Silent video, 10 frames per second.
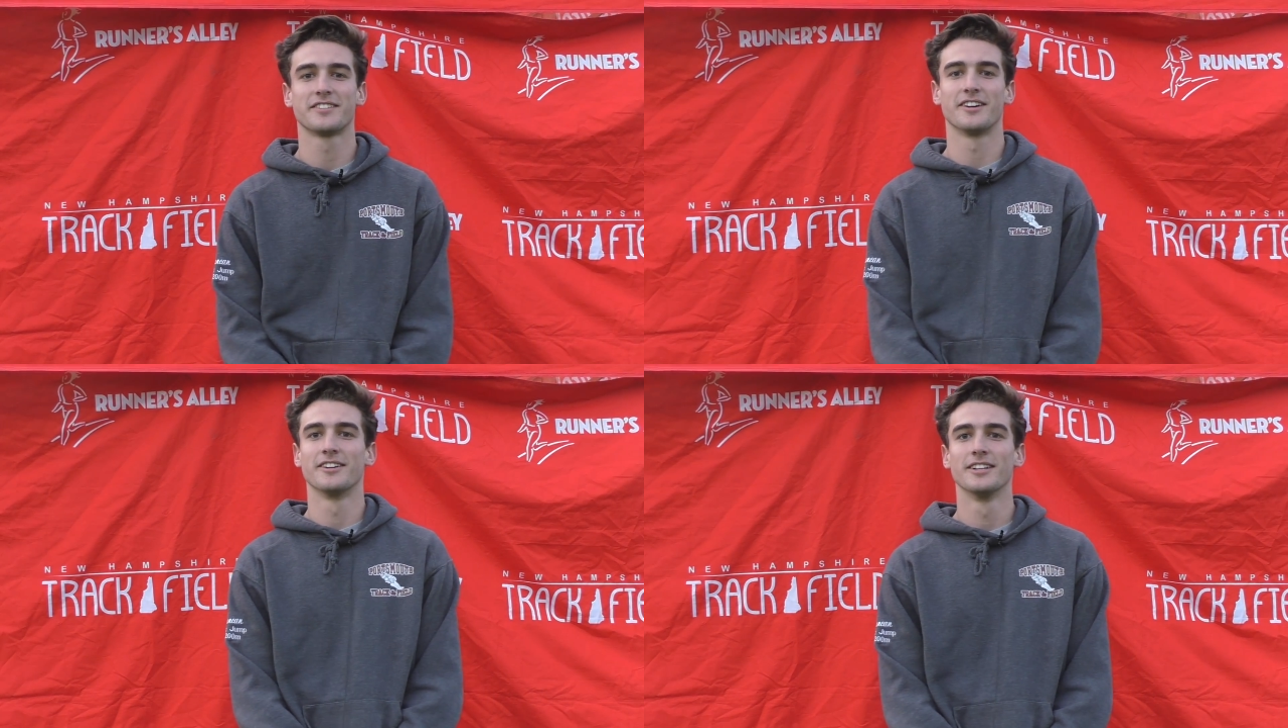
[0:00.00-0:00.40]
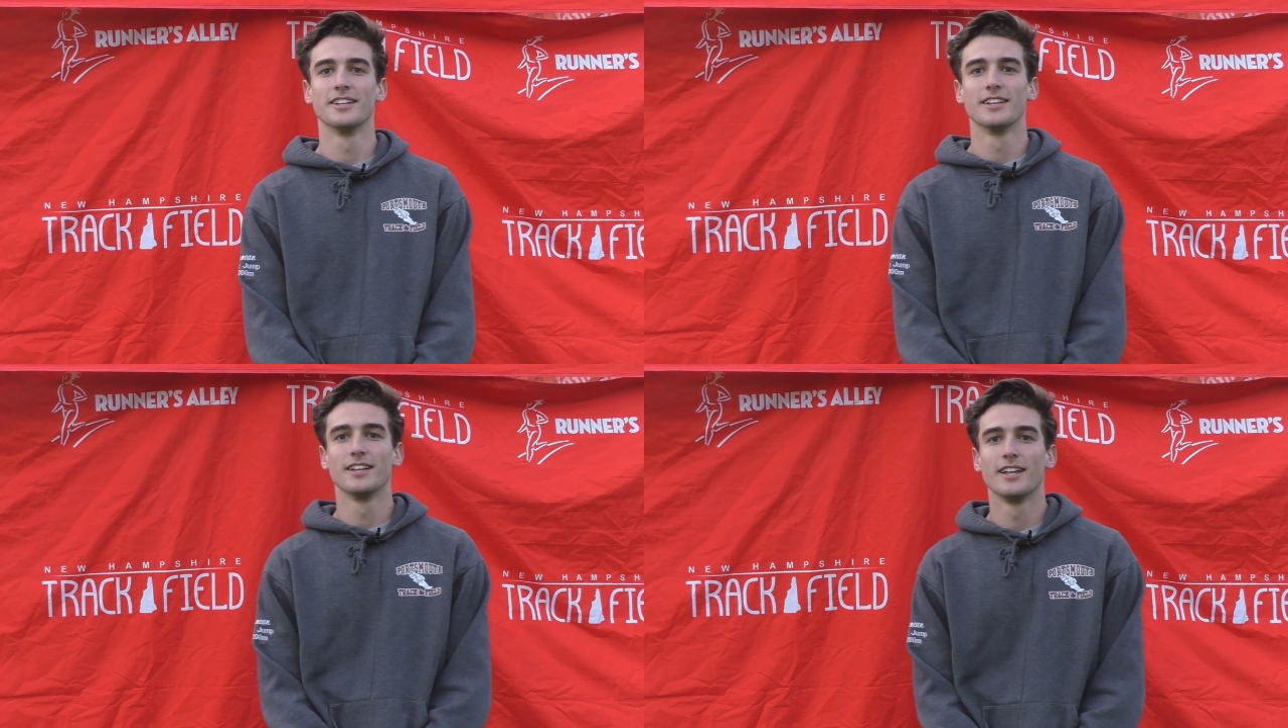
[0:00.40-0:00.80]
so
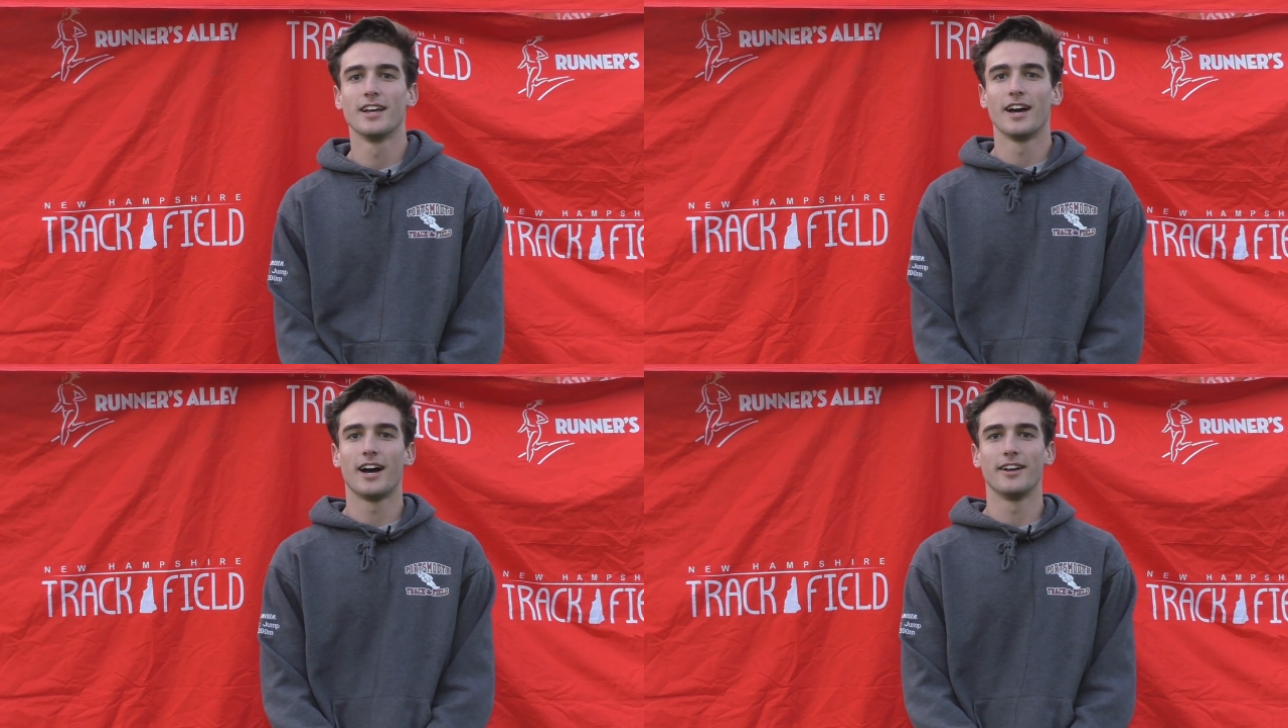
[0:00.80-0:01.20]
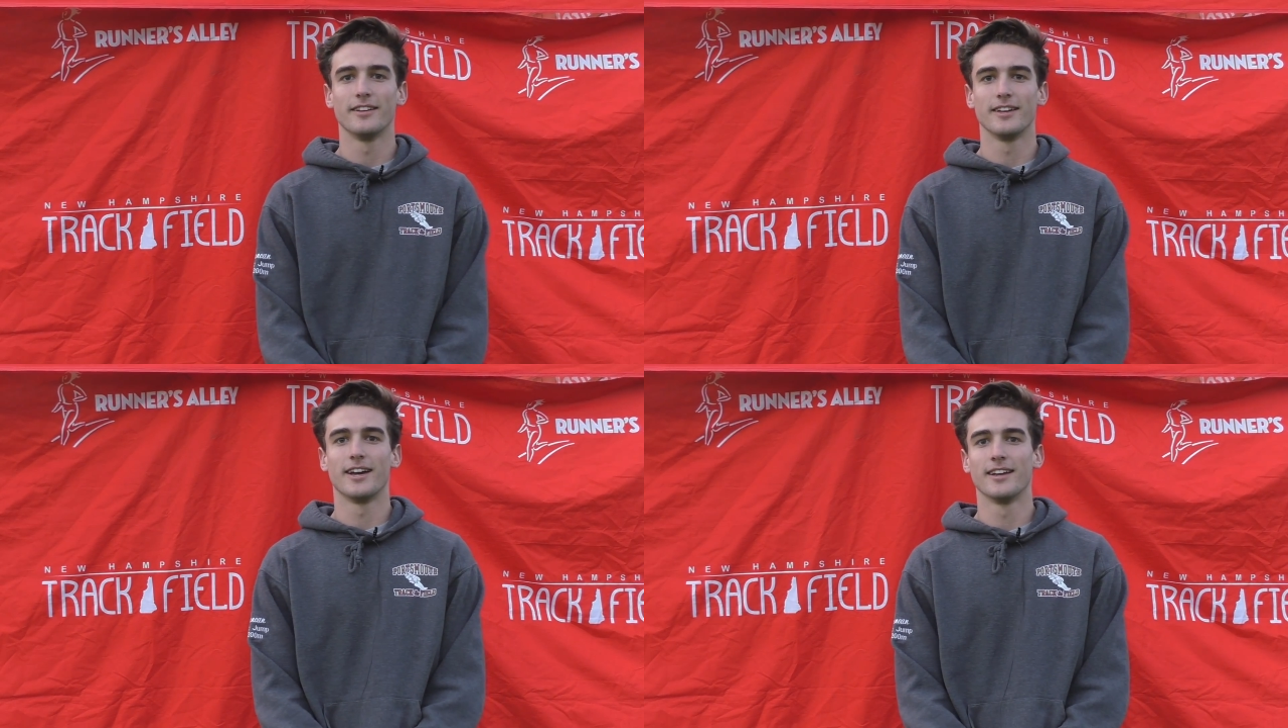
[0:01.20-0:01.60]

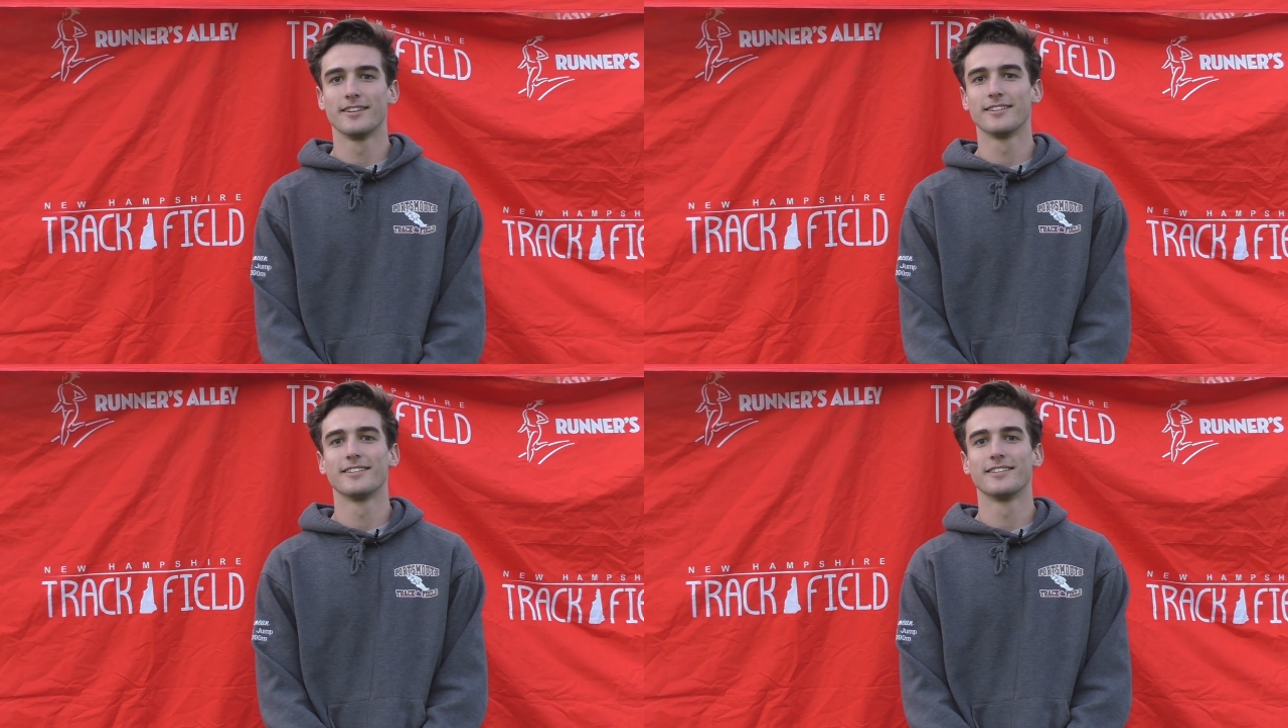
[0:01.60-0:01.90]
I yeah.